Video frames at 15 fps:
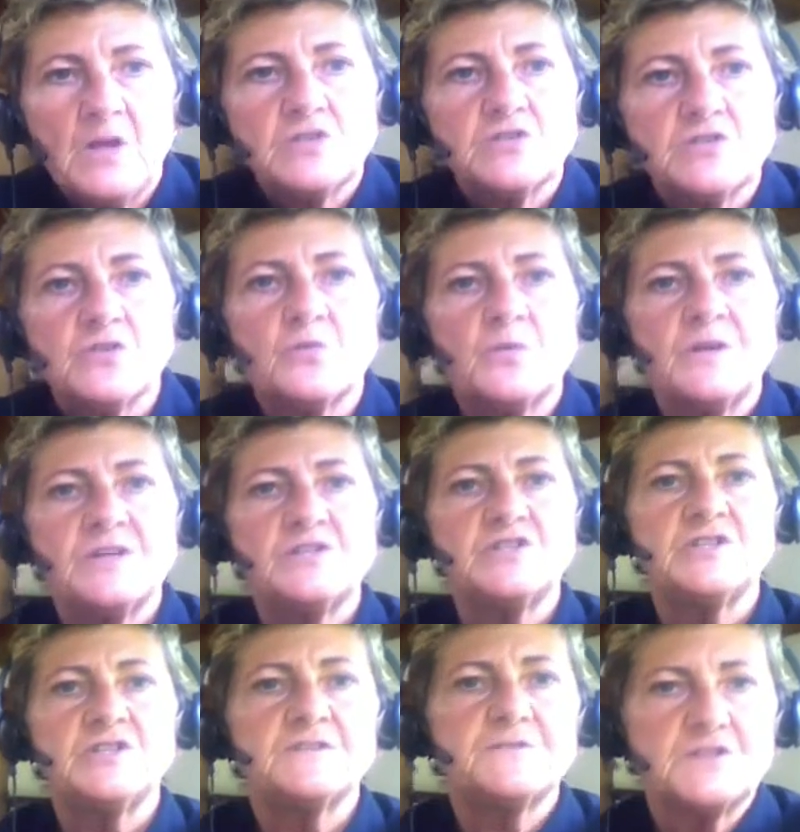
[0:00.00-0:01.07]
So the wei qi
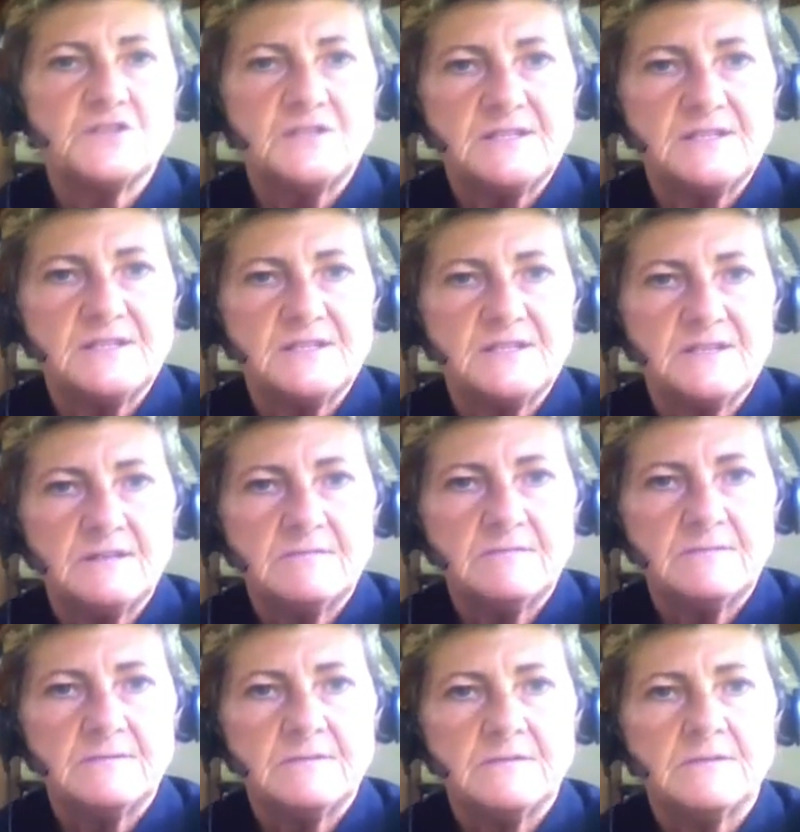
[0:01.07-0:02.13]
deficiency,
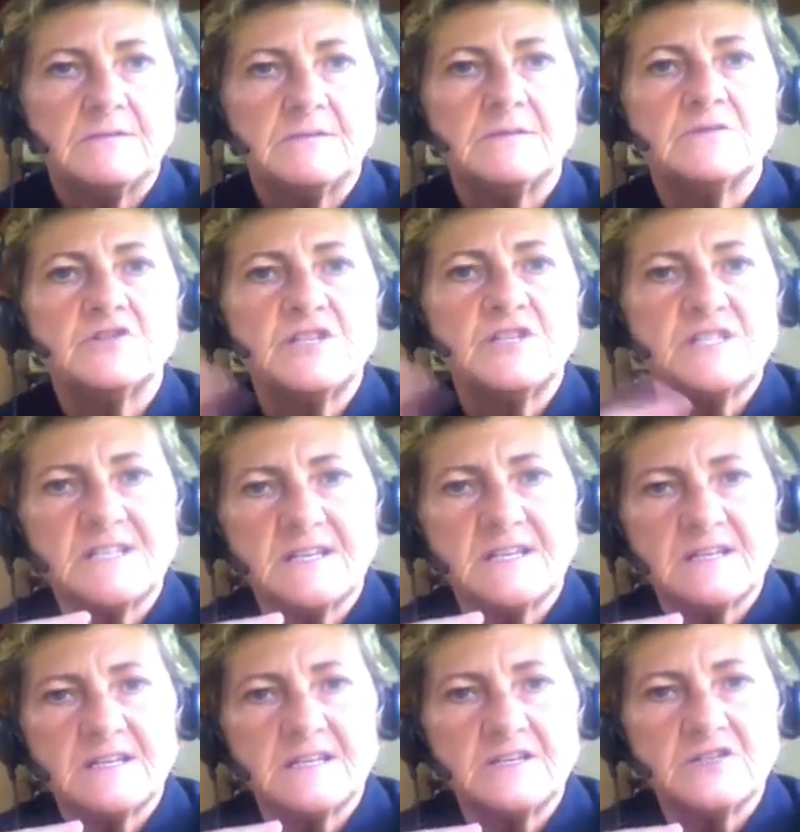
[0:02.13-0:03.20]
qi
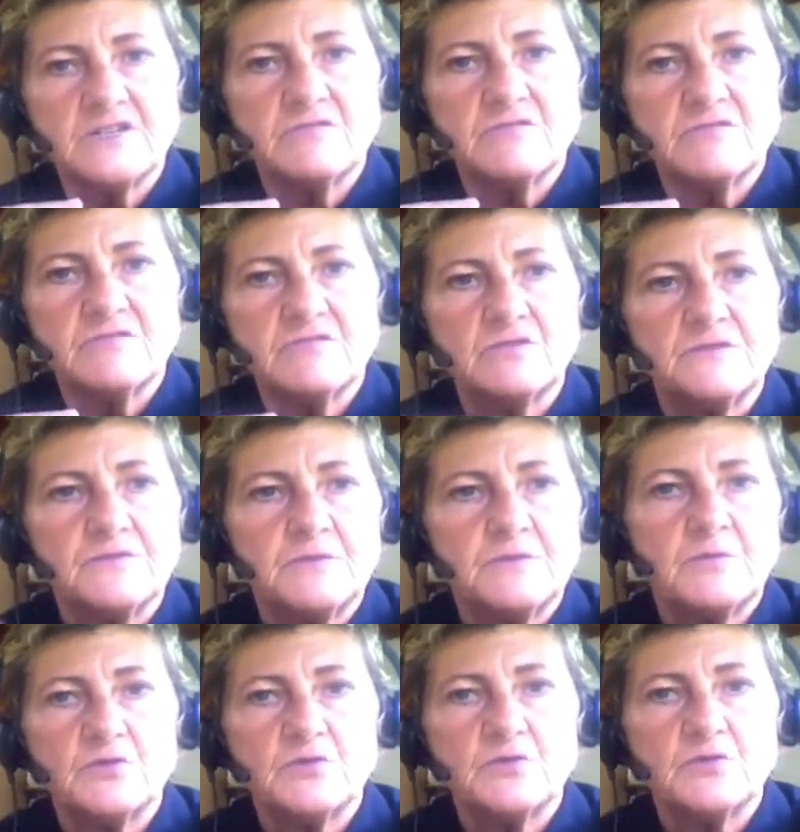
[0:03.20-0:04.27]
stagnation resulting from
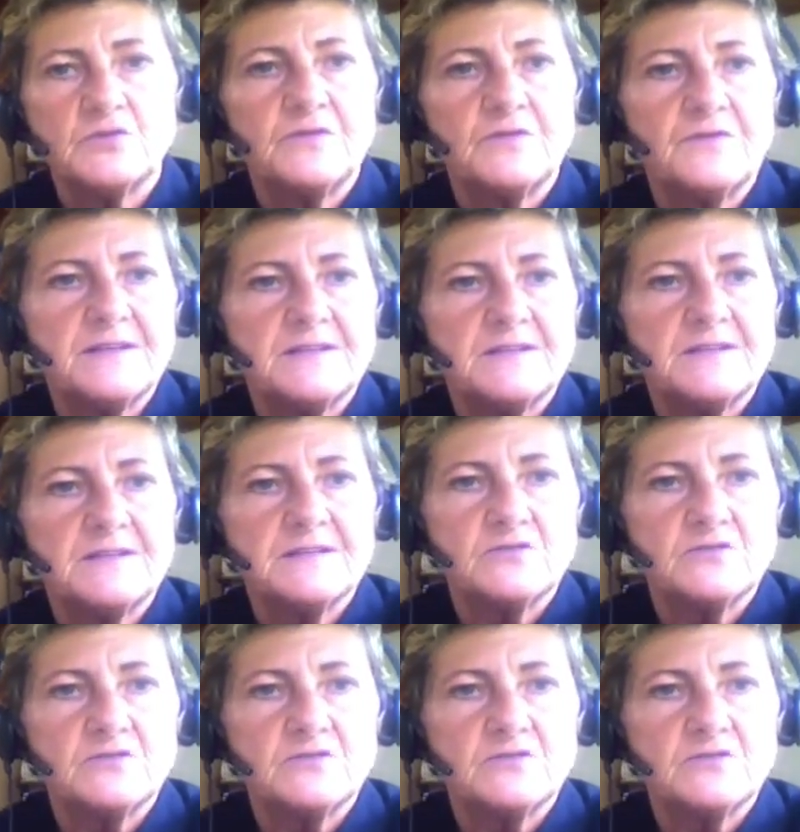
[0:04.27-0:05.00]
emotional factors and